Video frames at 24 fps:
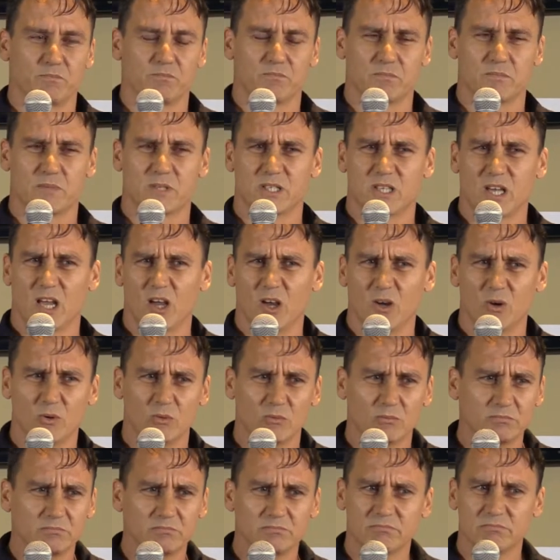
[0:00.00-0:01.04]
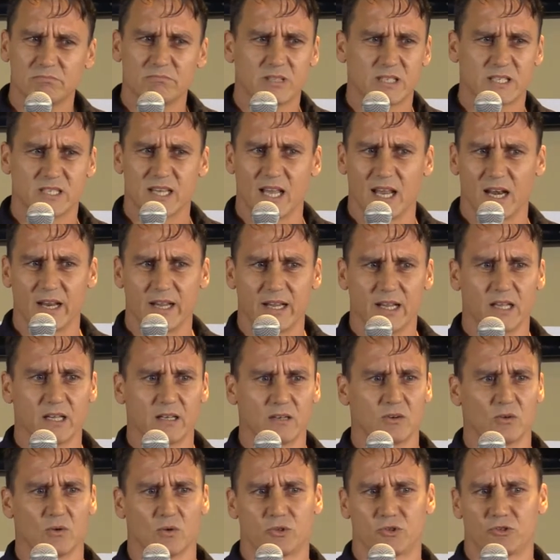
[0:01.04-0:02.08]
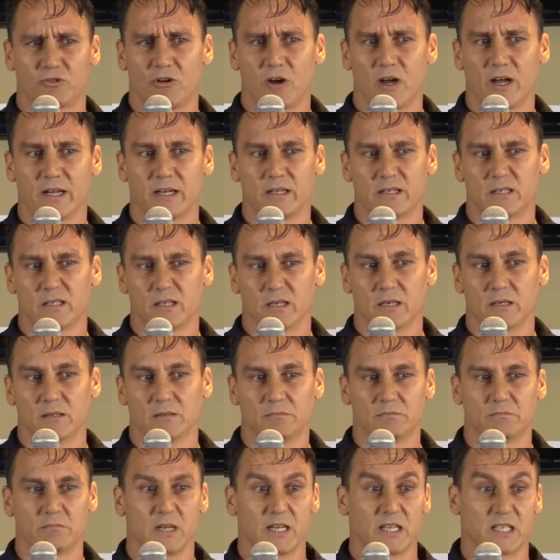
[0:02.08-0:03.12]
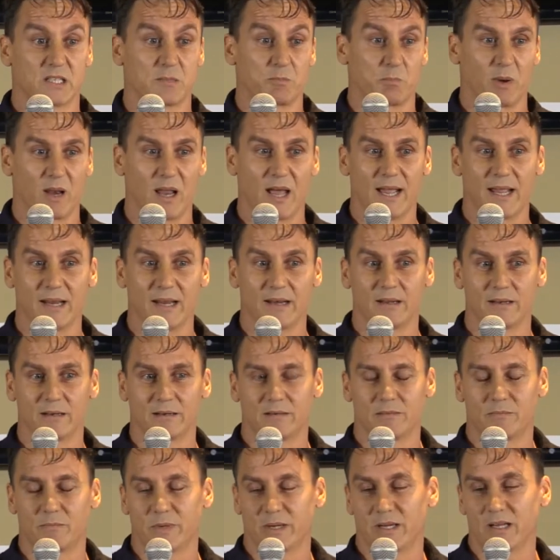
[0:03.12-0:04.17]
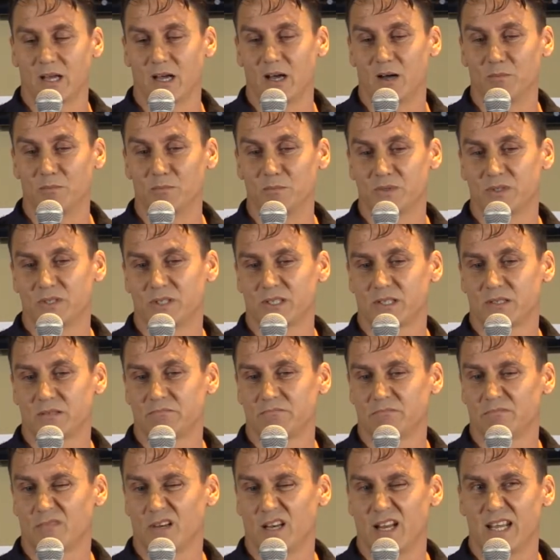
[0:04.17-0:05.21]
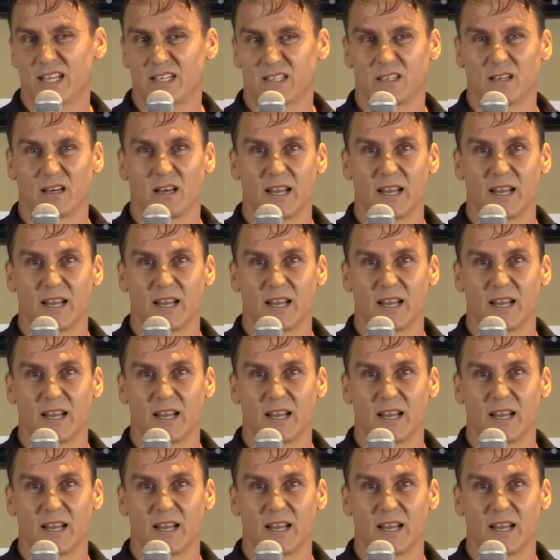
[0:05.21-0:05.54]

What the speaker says: so selling it or trying to explain it becomes less and